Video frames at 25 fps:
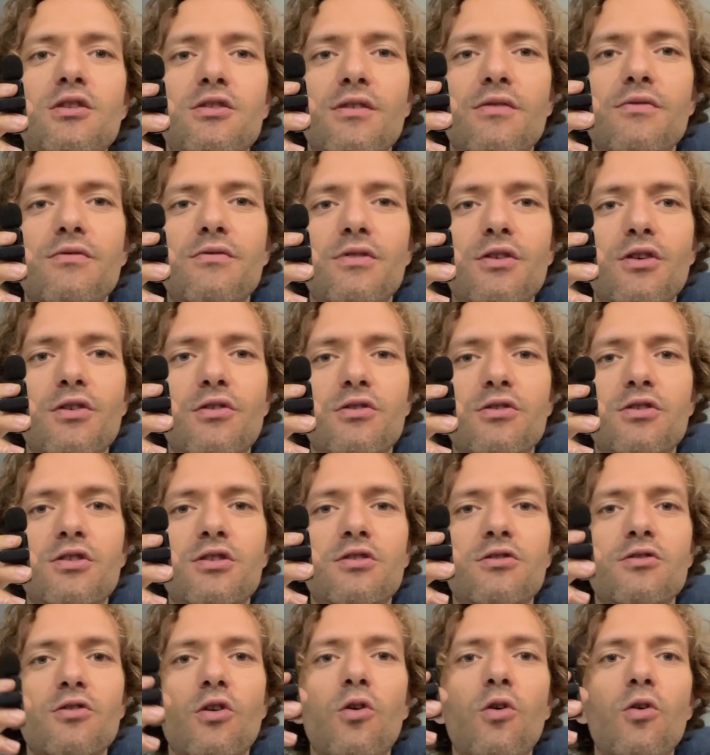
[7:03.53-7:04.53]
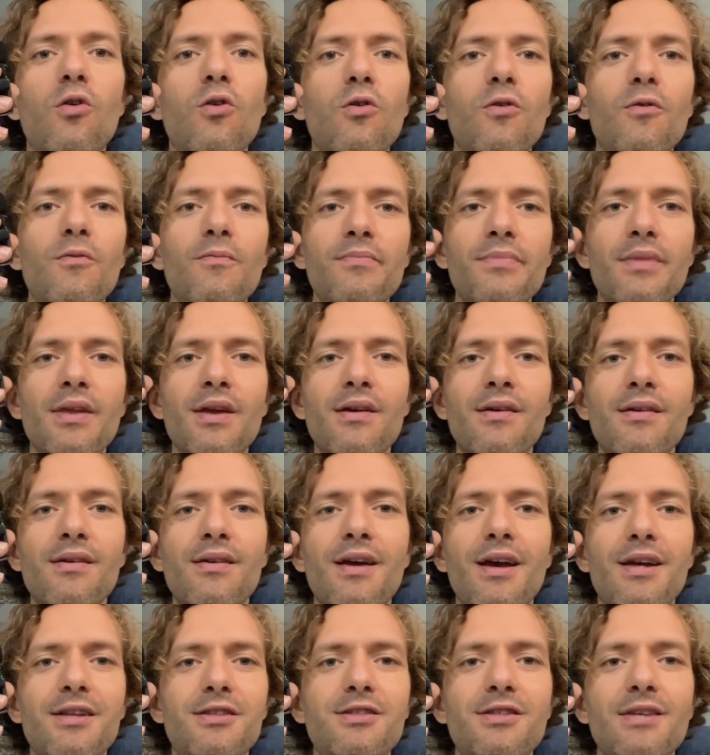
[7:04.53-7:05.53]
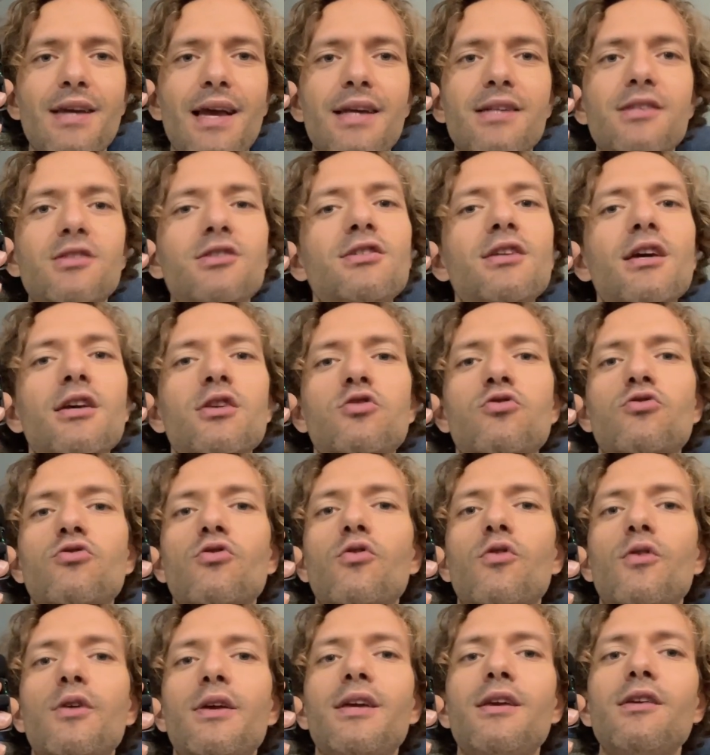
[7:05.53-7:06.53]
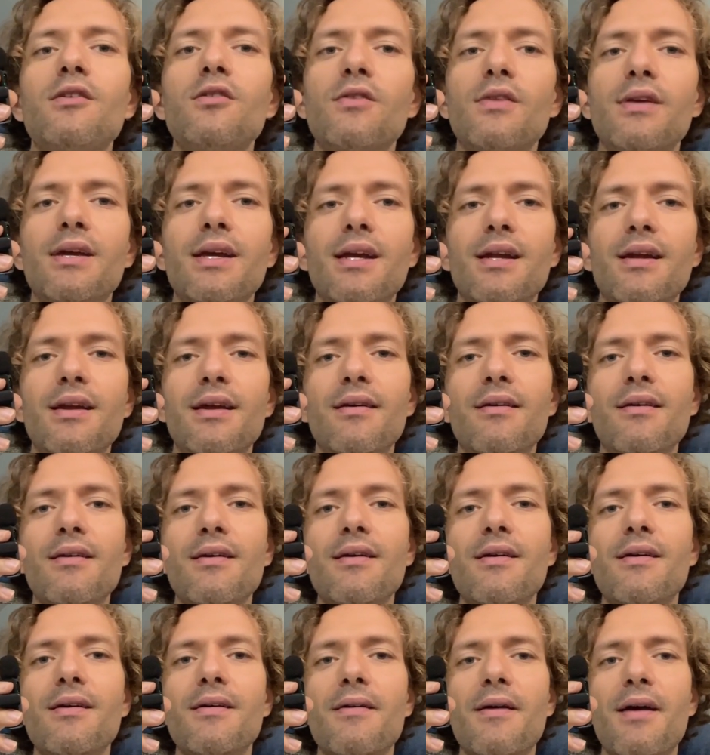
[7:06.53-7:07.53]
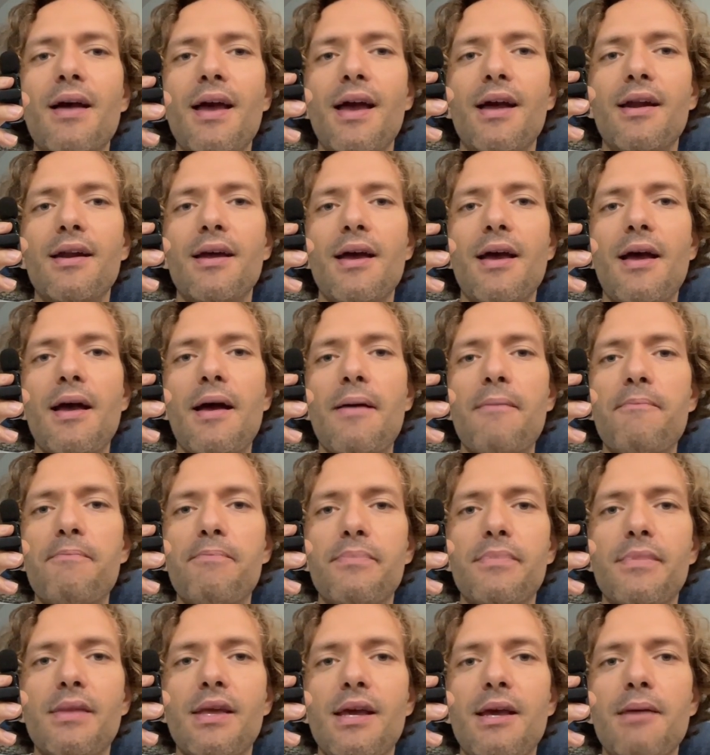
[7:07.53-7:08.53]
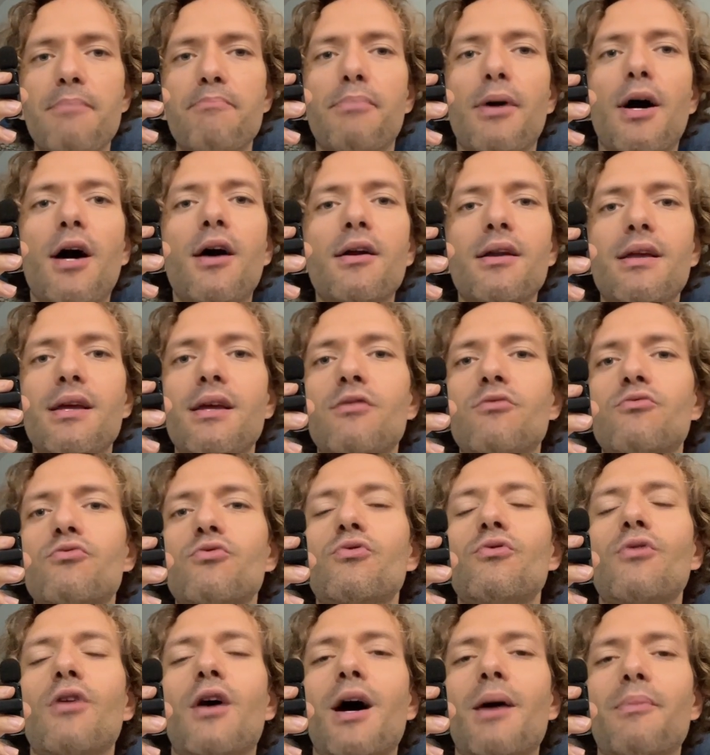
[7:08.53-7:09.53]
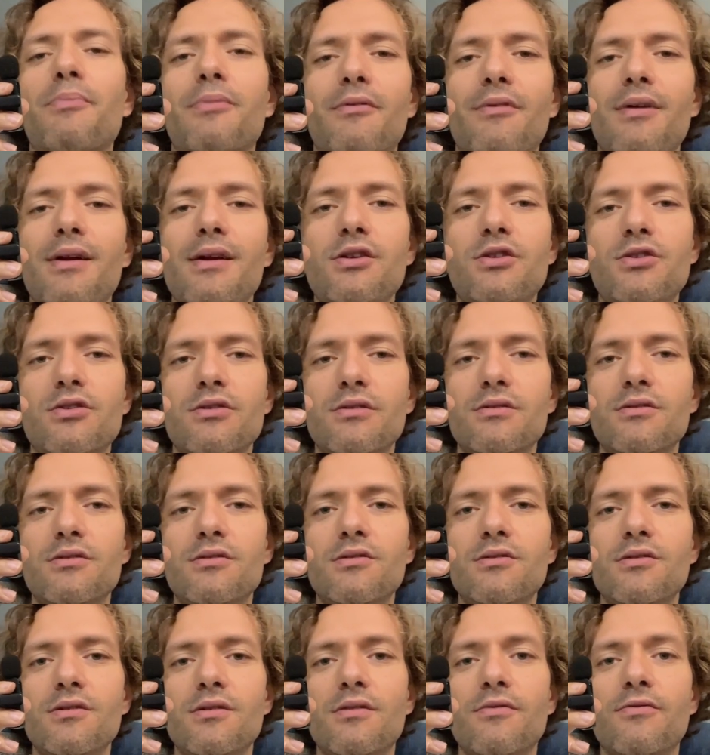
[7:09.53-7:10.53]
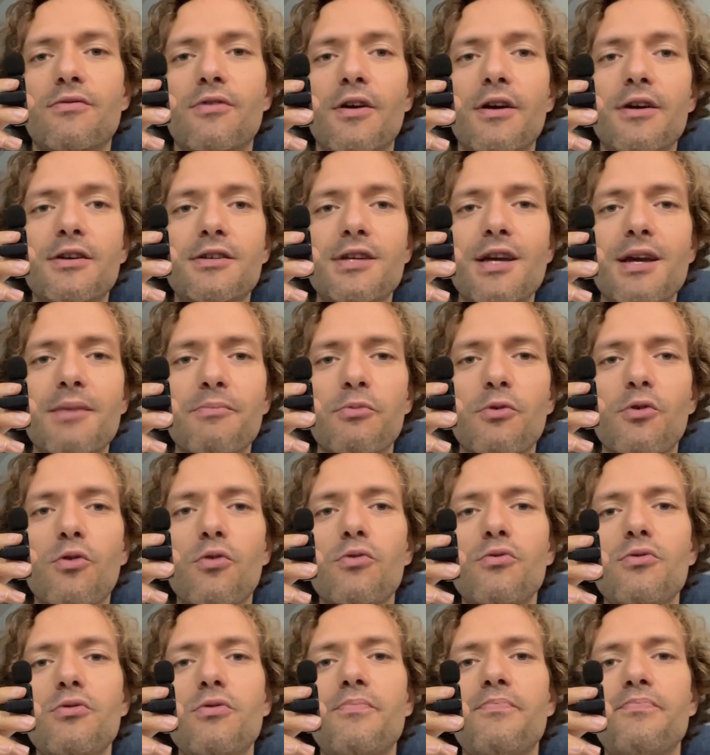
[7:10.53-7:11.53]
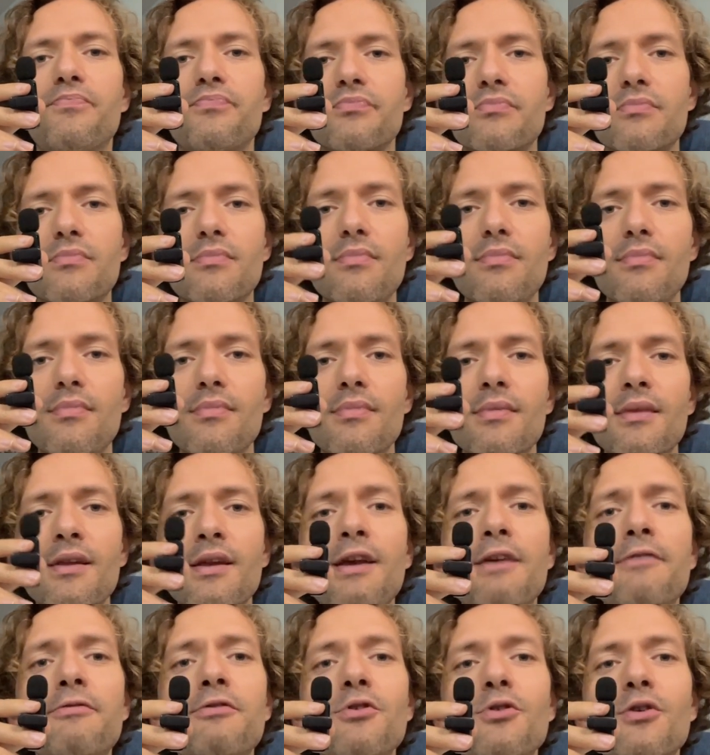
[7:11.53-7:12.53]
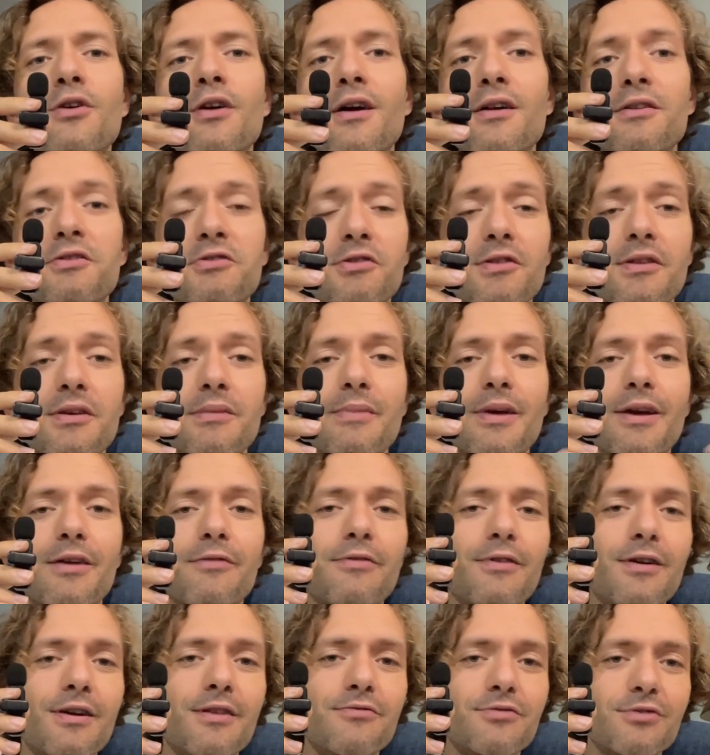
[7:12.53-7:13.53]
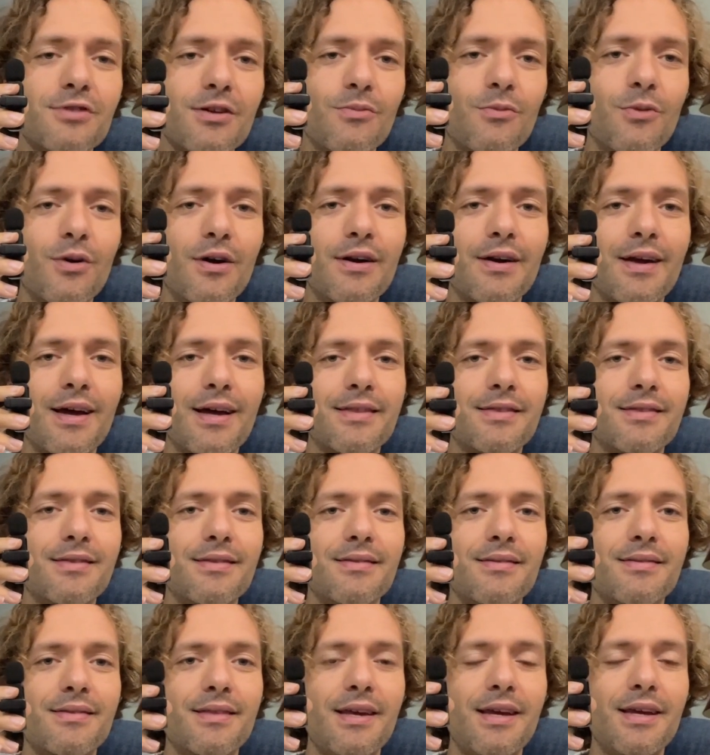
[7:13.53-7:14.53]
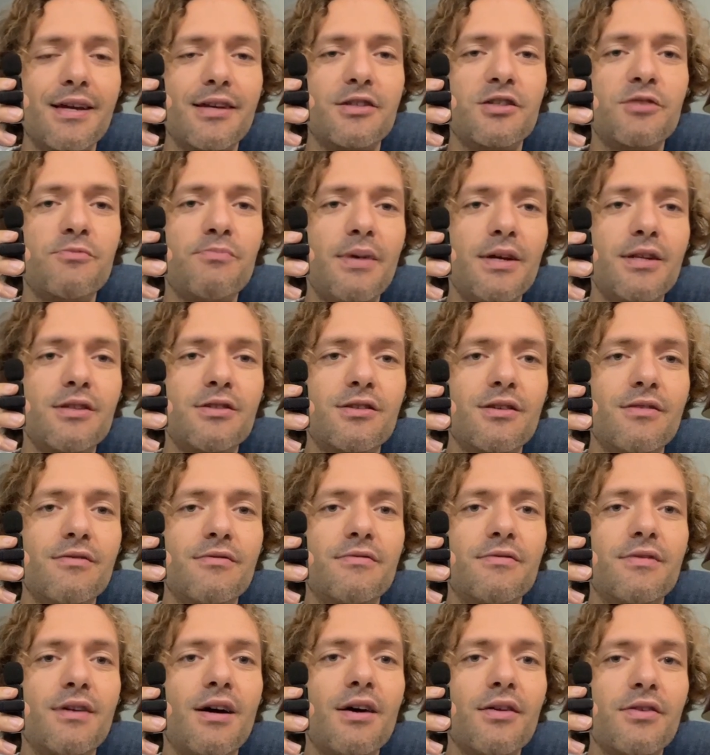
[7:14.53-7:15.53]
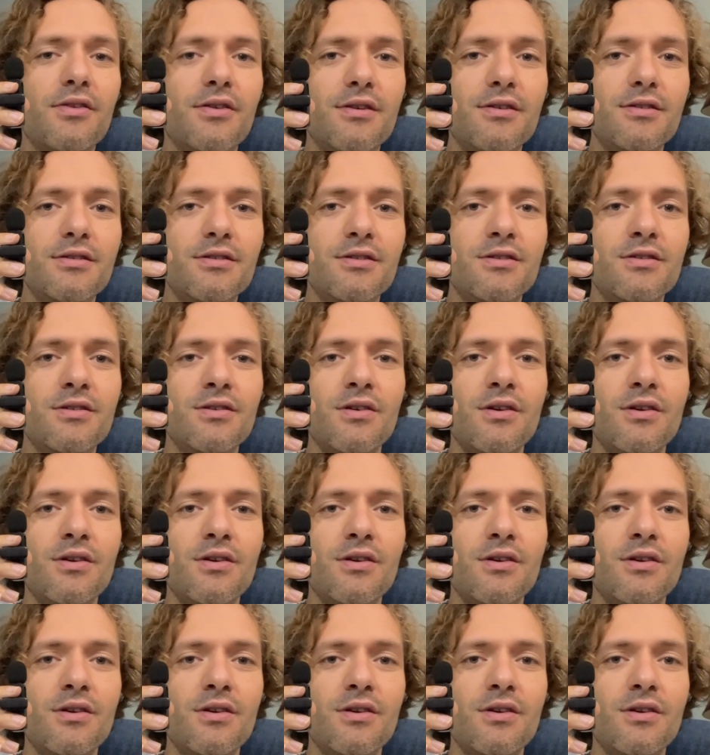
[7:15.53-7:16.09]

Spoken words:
of your soul. It's ancestral healing and embodying root operations. For example, if you constantly make fun of someone at the expense of others